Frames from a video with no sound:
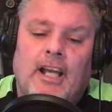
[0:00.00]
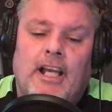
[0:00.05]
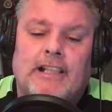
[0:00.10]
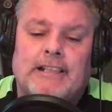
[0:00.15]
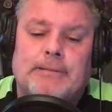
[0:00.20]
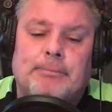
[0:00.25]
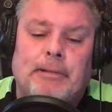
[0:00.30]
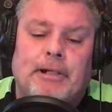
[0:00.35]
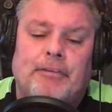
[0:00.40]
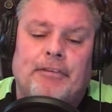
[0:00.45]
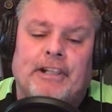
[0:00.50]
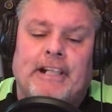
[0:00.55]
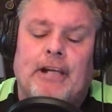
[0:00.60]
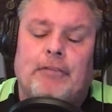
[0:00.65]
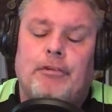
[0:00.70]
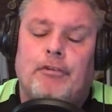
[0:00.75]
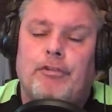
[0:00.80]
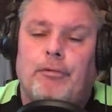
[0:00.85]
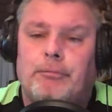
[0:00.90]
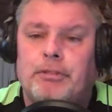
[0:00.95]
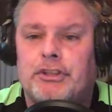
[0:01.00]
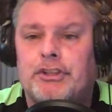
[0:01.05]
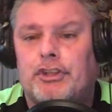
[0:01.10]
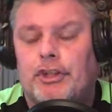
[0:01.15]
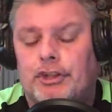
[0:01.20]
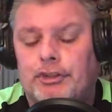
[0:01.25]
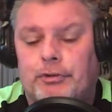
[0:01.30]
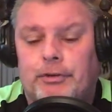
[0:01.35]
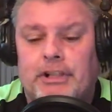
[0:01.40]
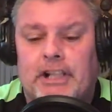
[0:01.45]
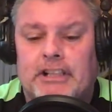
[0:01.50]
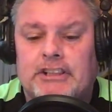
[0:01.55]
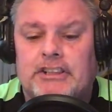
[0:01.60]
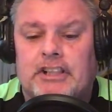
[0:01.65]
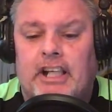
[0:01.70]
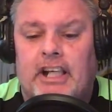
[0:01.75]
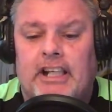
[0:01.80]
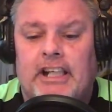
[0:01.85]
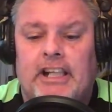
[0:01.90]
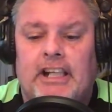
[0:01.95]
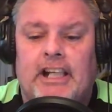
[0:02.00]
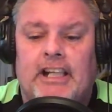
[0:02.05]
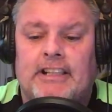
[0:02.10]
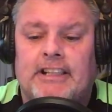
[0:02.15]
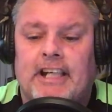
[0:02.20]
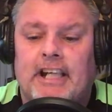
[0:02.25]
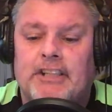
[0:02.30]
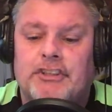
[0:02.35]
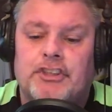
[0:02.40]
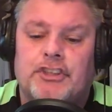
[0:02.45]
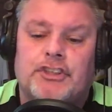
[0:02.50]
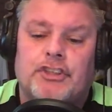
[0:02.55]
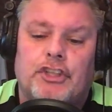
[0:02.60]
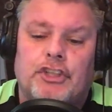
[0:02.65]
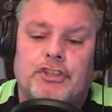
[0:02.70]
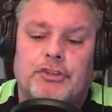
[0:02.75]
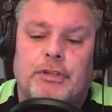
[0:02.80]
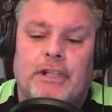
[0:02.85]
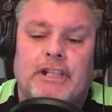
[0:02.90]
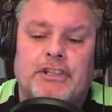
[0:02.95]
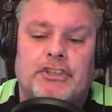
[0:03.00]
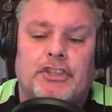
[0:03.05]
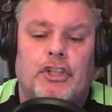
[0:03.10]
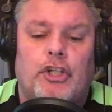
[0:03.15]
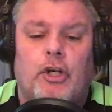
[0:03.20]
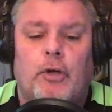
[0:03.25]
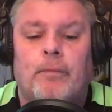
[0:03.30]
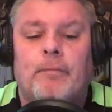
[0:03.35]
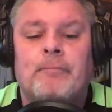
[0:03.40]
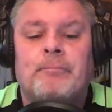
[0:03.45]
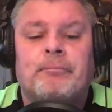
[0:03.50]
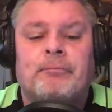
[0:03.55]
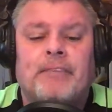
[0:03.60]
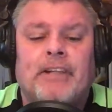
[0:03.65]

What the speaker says: a speedy recovery from a surgery yesterday. He had cancer surgery, as you know.